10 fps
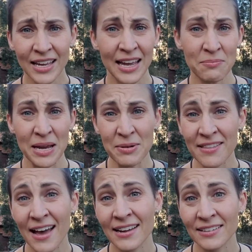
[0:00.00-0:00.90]
And maybe
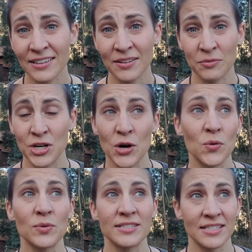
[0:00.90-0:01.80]
that
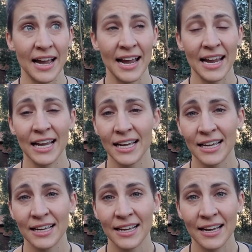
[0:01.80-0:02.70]
note would say,
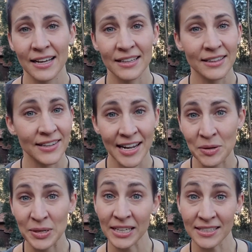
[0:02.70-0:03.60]
let
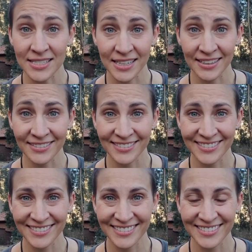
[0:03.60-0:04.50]
it be easy,
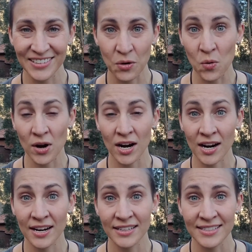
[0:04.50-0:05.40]

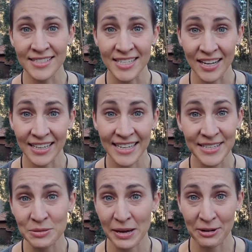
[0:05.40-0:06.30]
or done
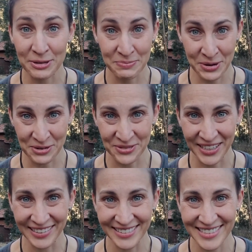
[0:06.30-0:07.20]
is better than
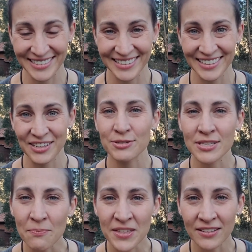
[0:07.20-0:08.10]
perfect.
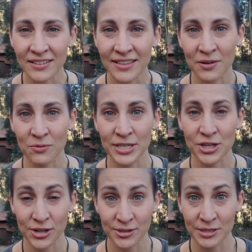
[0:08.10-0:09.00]
Something that
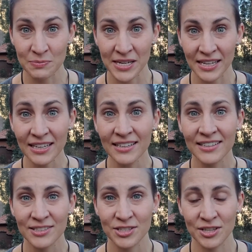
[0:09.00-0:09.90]
returns me
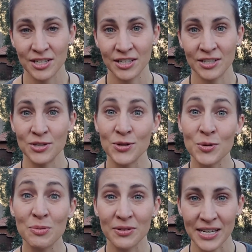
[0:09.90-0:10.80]
to the
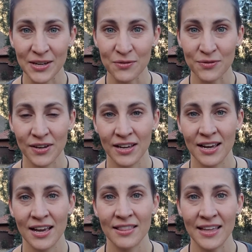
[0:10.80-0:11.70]
new belief
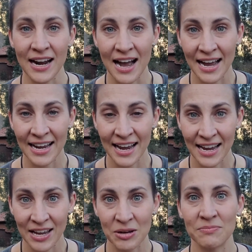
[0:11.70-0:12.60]
that I
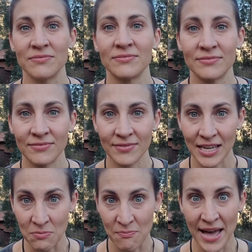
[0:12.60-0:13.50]
am
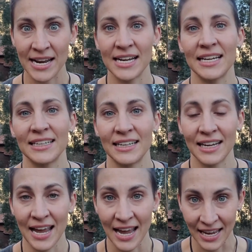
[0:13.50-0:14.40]
embedding
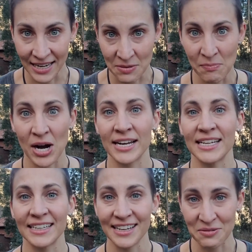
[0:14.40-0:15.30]
and
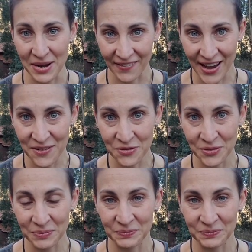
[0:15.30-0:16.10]
embodying in my life.